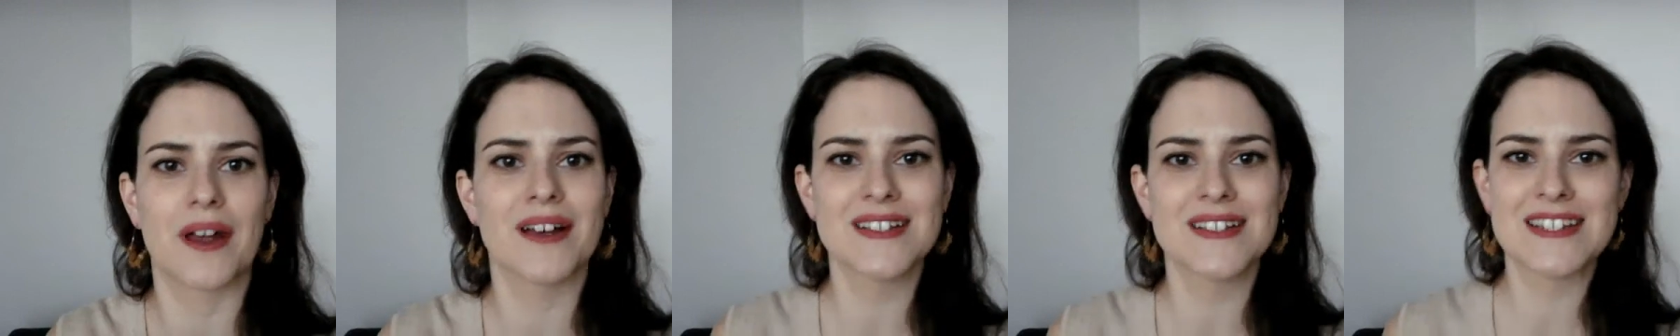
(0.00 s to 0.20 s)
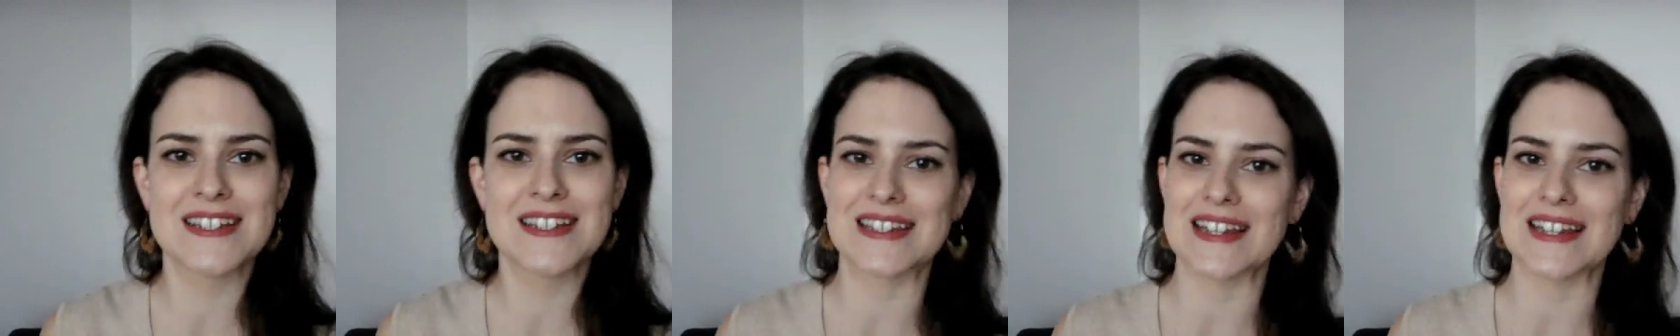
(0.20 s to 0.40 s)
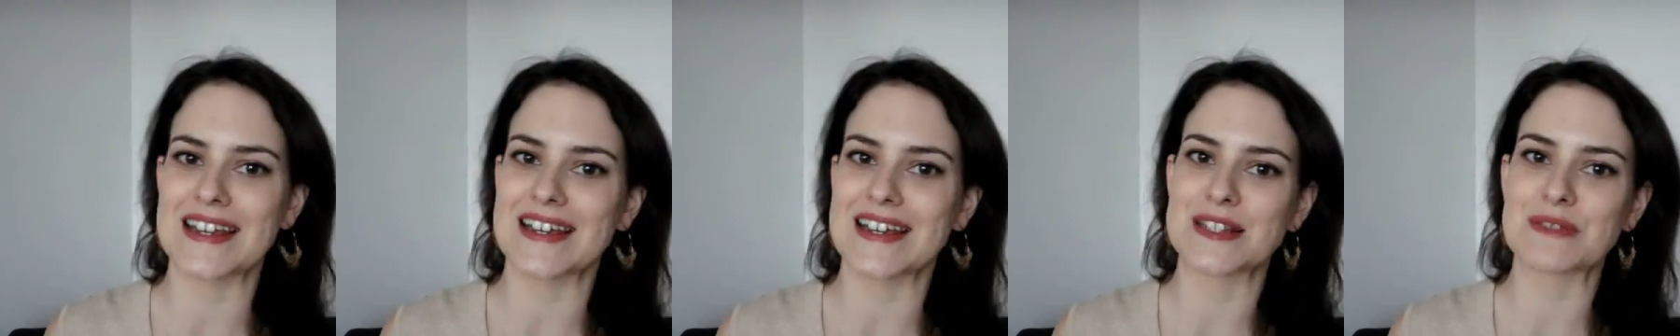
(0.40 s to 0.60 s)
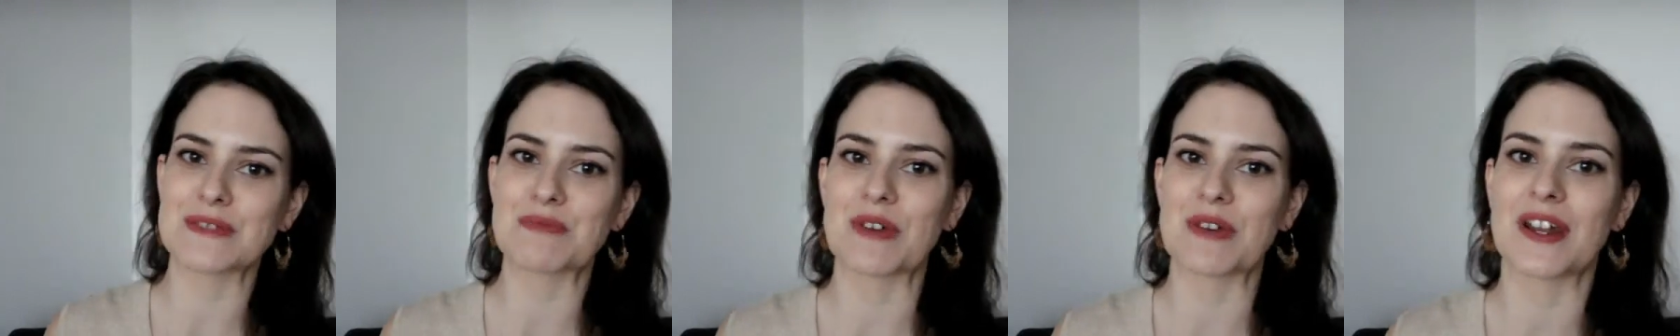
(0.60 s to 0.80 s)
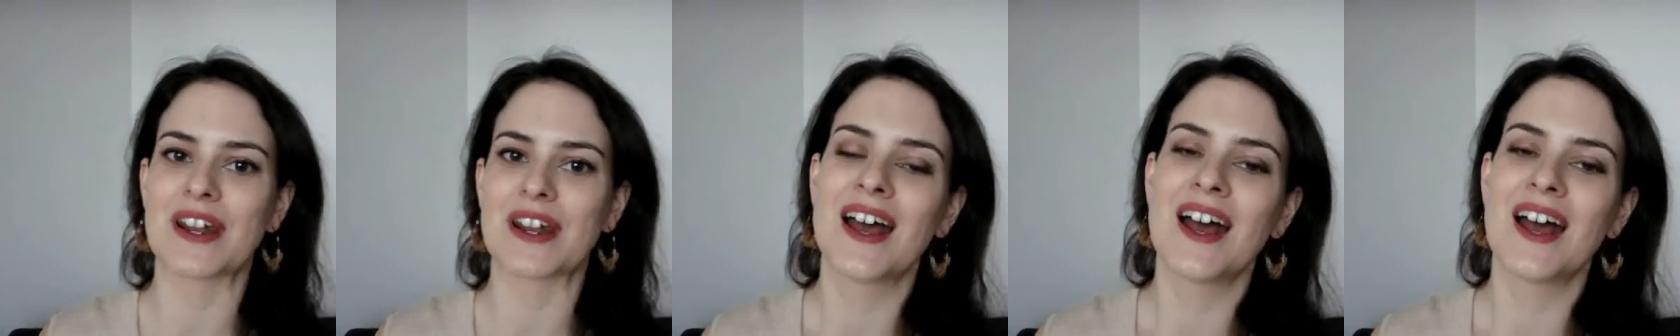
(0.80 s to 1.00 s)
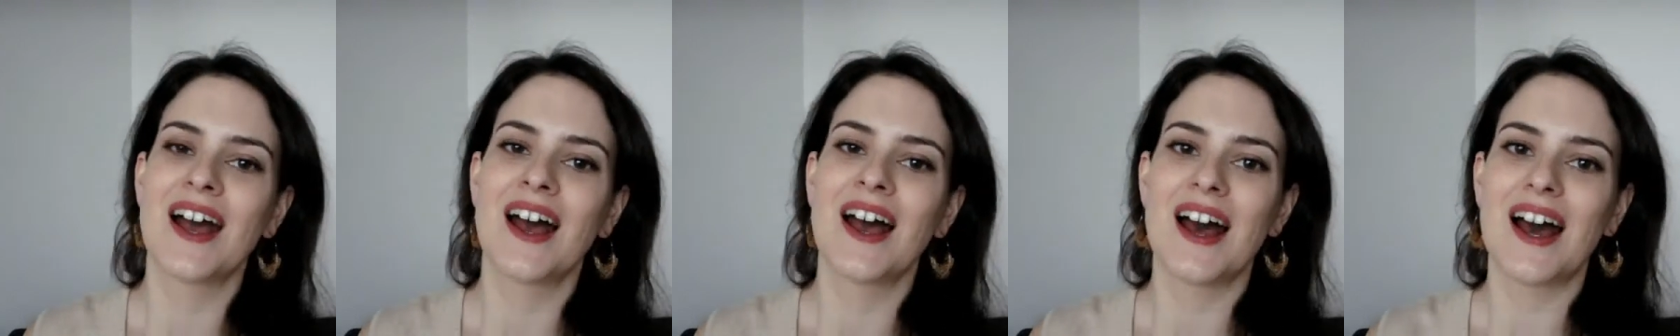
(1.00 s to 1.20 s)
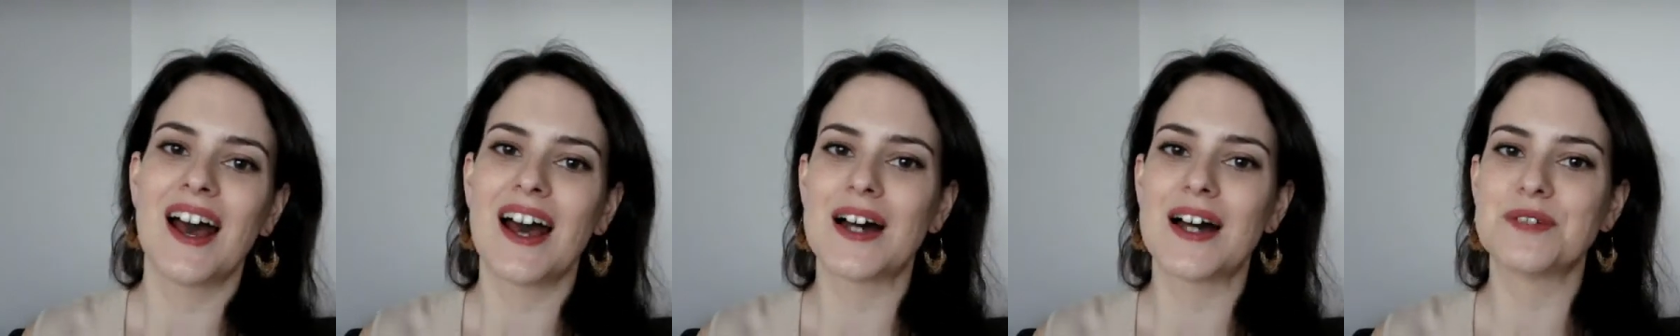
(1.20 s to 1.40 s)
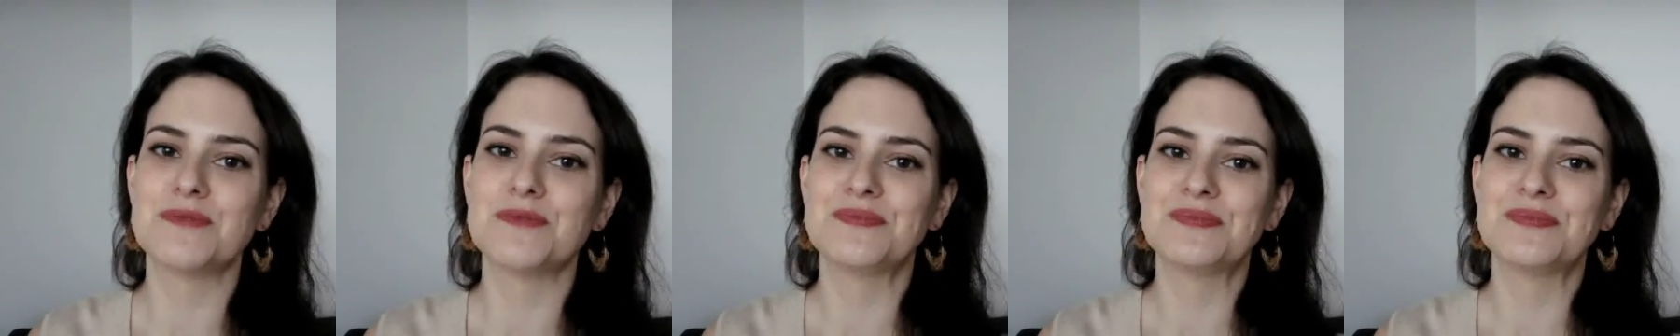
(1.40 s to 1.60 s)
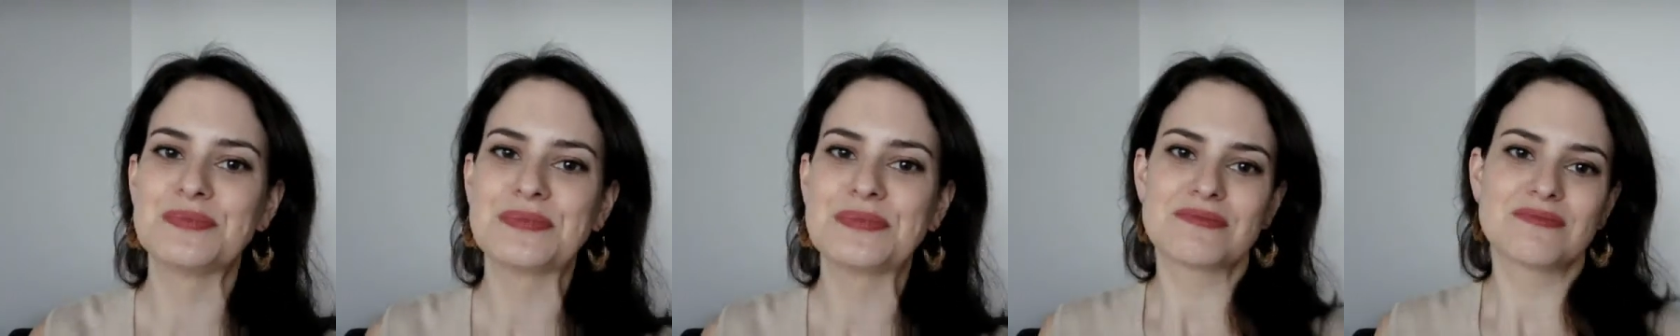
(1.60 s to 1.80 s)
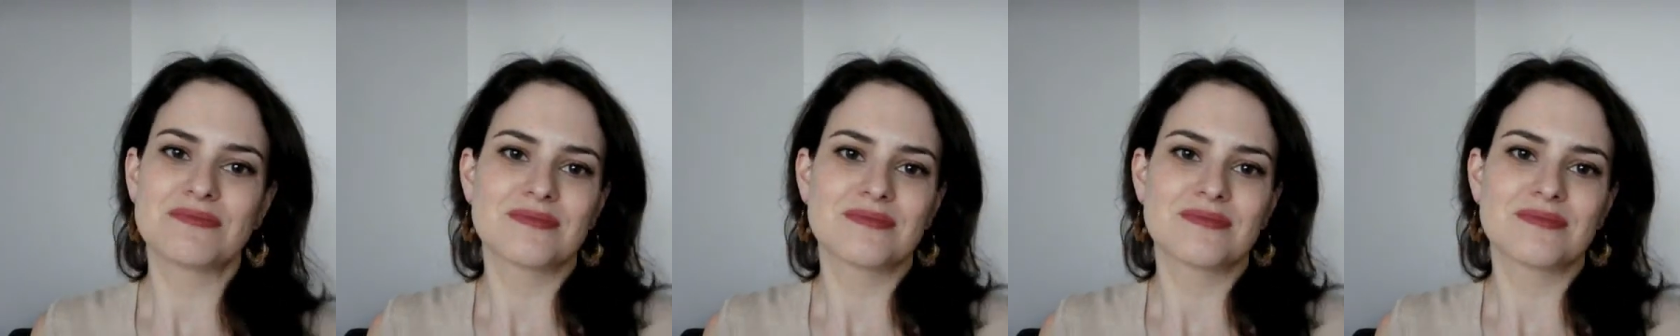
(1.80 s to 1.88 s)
else's ears, but um,